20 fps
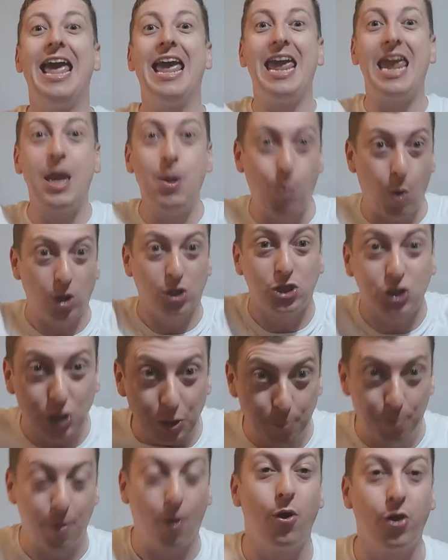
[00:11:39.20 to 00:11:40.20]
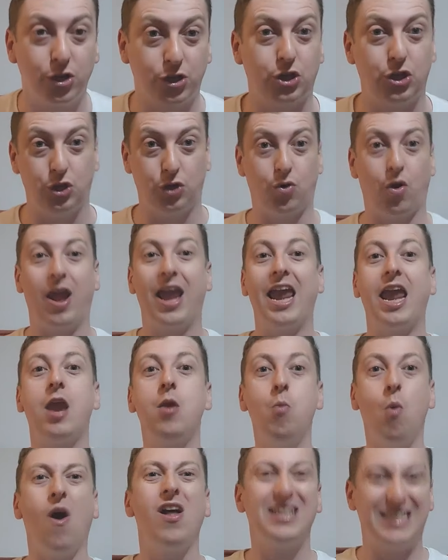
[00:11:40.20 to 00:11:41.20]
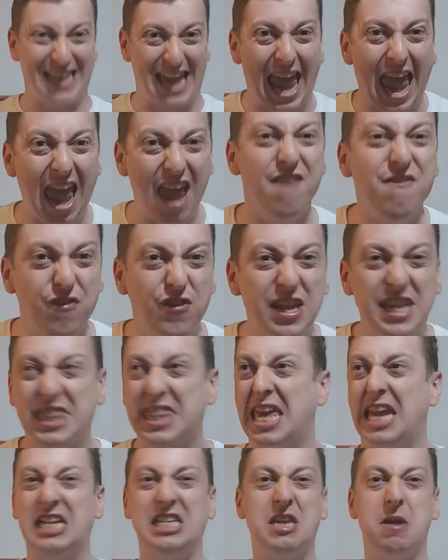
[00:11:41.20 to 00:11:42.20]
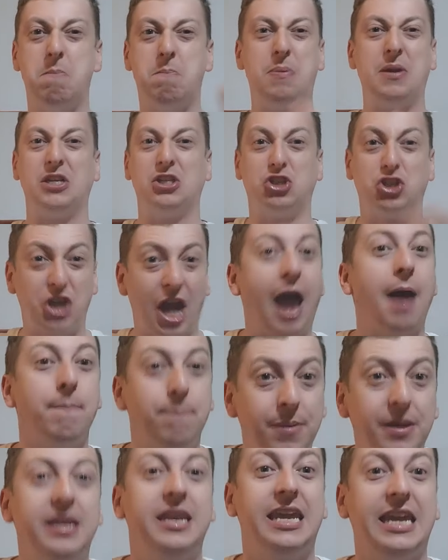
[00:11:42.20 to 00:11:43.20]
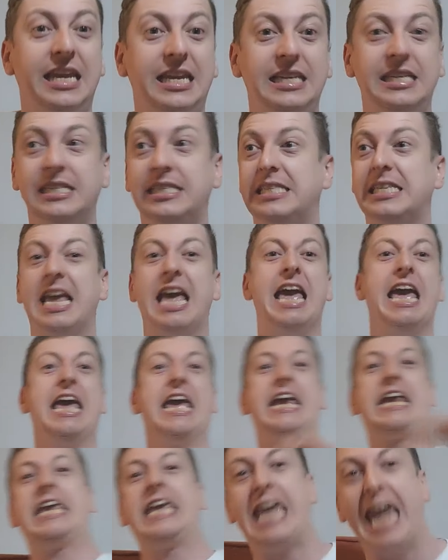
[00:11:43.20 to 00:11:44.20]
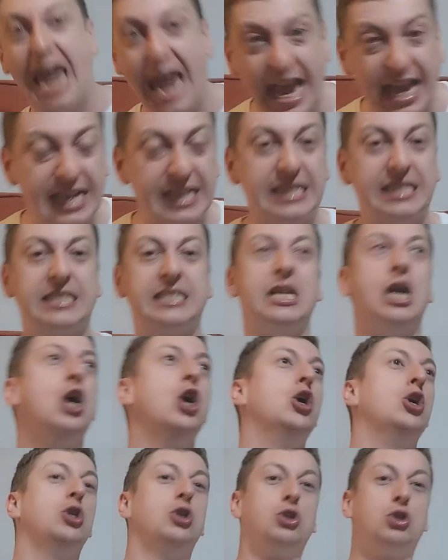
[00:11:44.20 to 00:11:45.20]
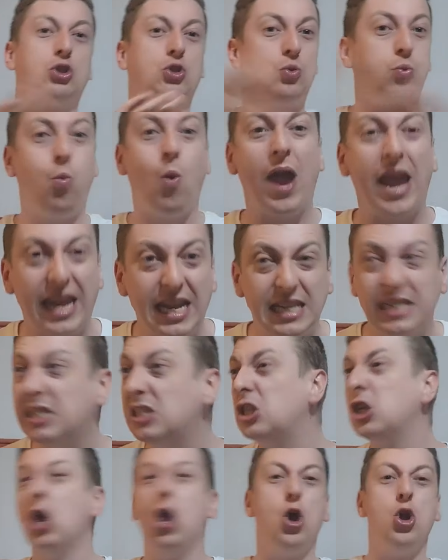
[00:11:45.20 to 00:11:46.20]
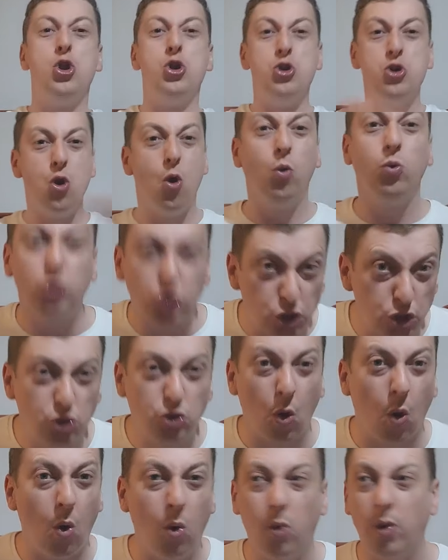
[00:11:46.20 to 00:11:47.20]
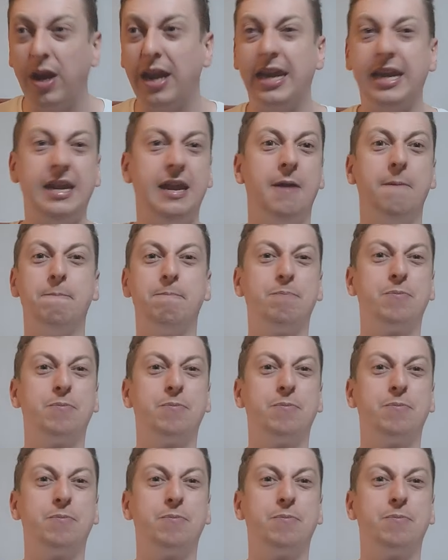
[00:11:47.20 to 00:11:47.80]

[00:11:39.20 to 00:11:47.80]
He wants to burn it to the ground. He wants everything to be Japanese, kicks, swings, no story,